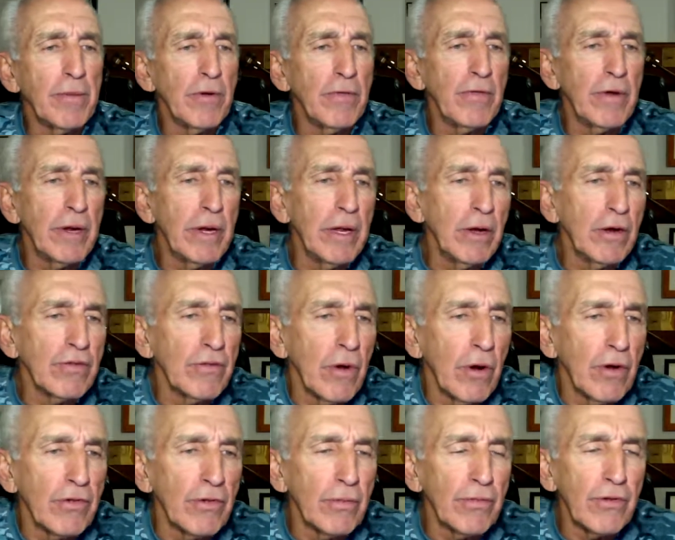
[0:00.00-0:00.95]
your videos,
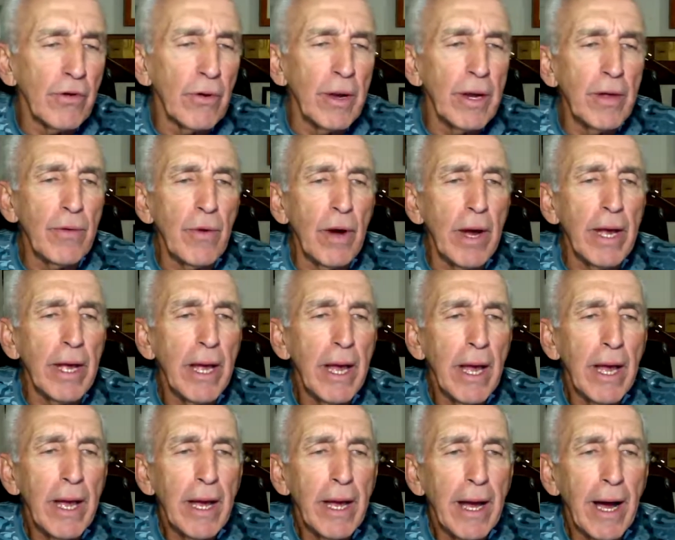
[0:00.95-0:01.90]
awesome. So anyway,
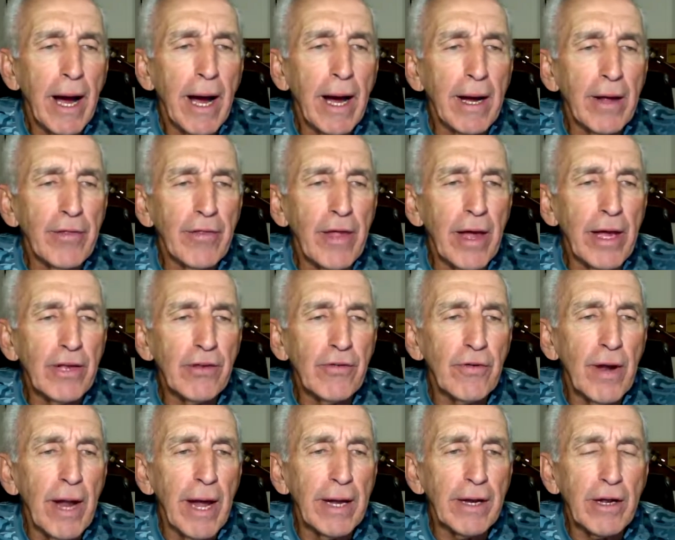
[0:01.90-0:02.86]
thanks
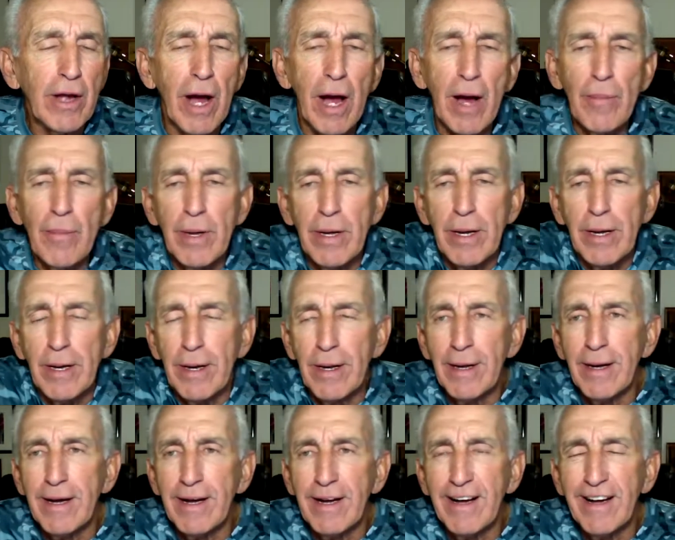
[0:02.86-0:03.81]
for that comment.
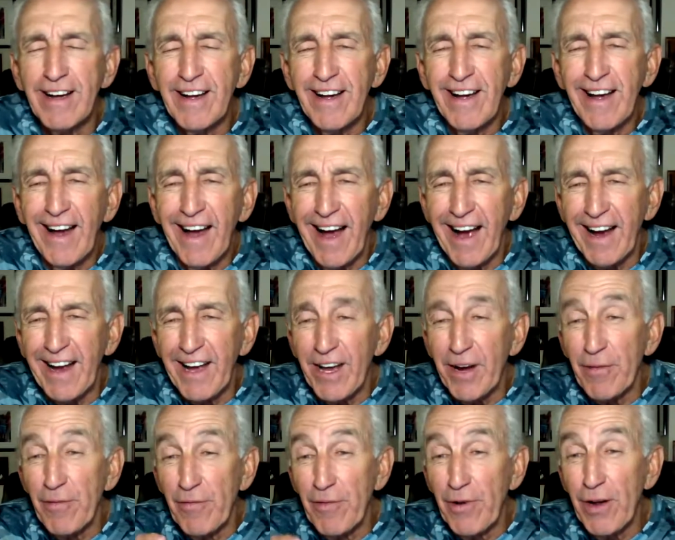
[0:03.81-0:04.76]
I got
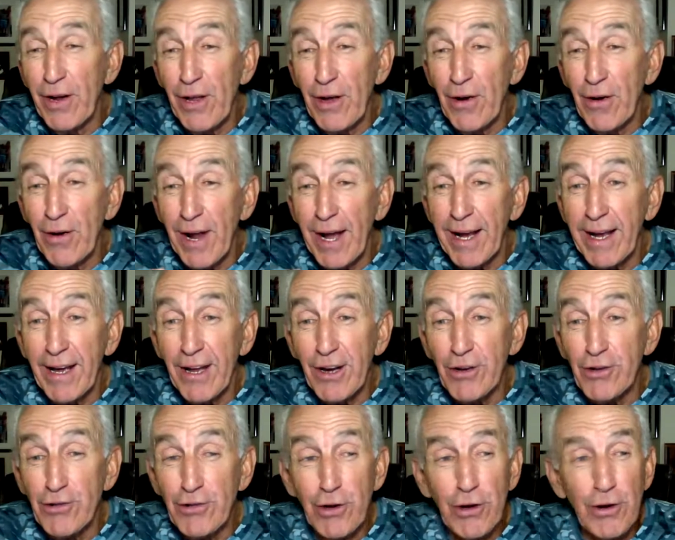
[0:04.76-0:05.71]
a video that I got
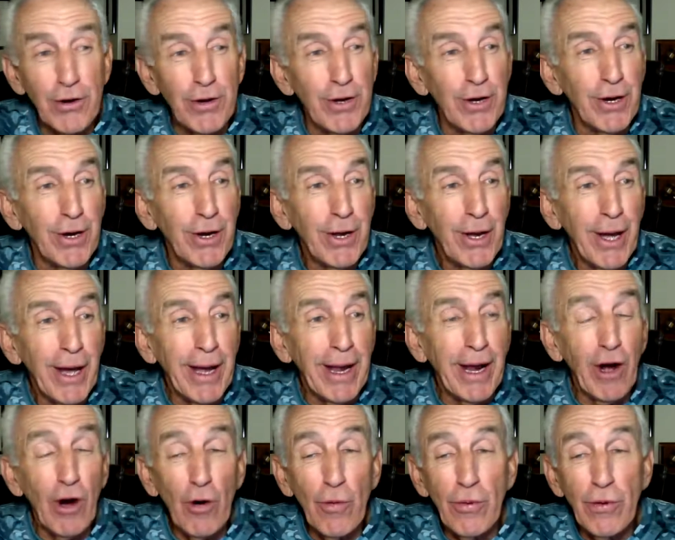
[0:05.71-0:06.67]
to show you, and
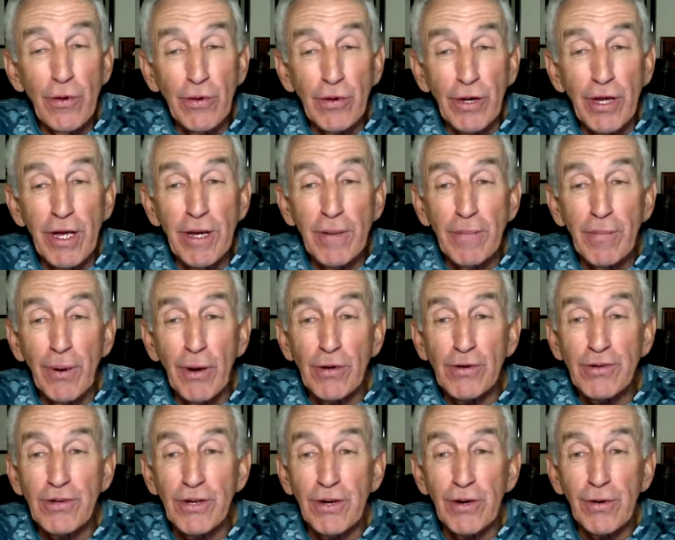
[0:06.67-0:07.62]
I hope you keep
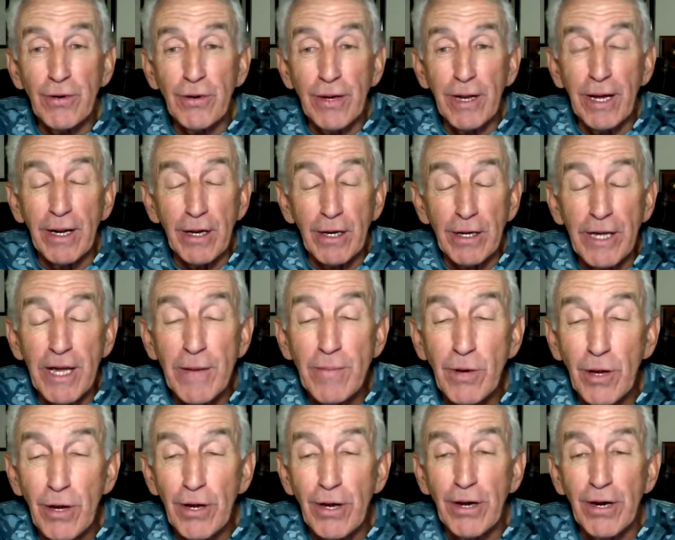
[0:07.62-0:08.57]
posting on, keep
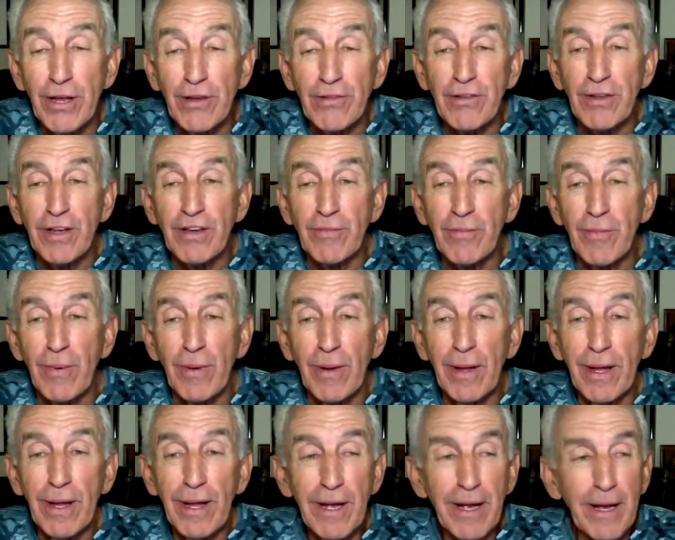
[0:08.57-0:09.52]
looking at these things. But
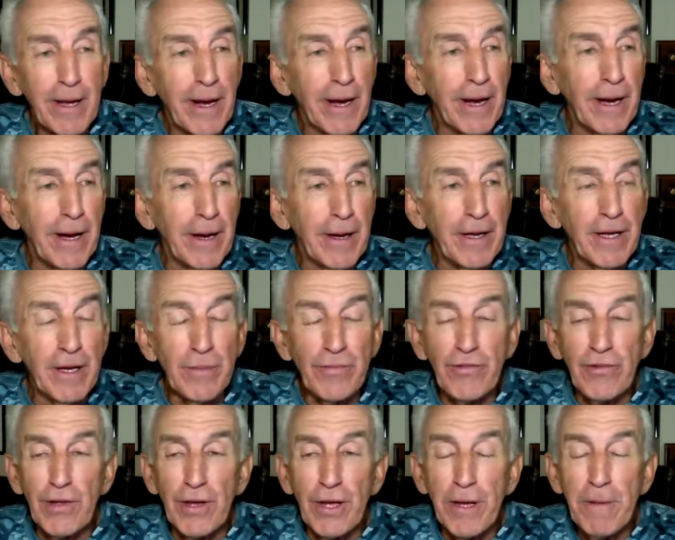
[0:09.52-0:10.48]

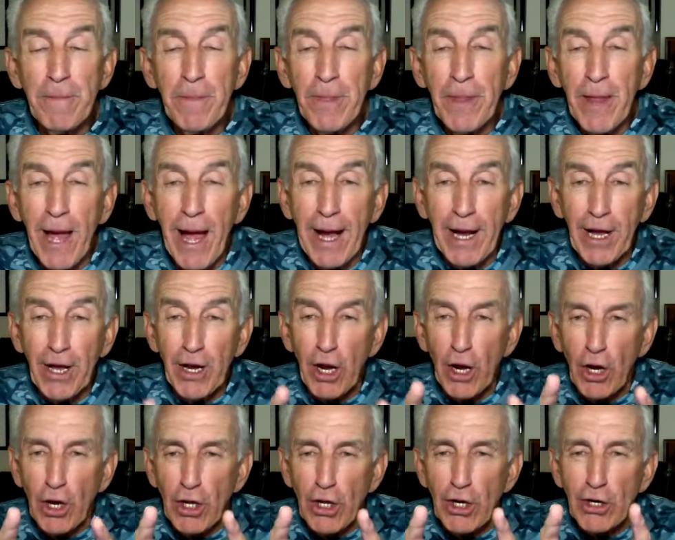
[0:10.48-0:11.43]
MC, I got a
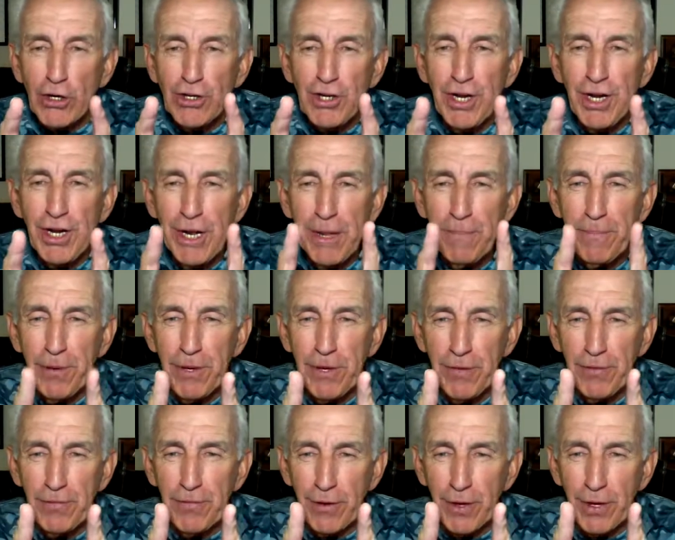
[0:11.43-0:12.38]
little teeny
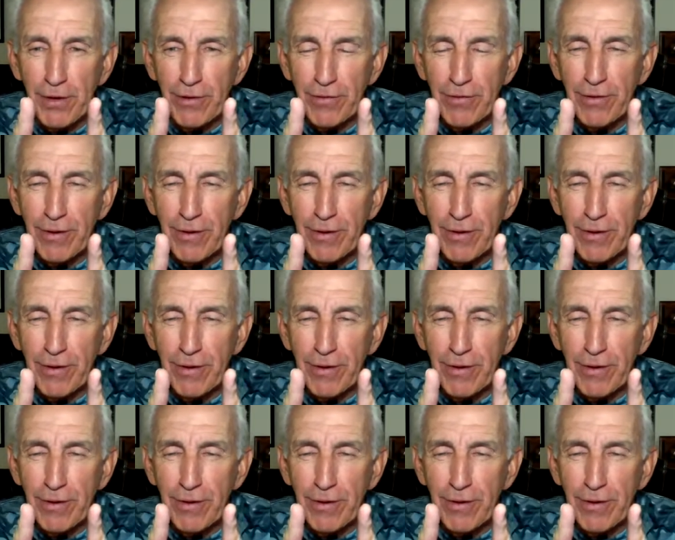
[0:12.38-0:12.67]
pinfish,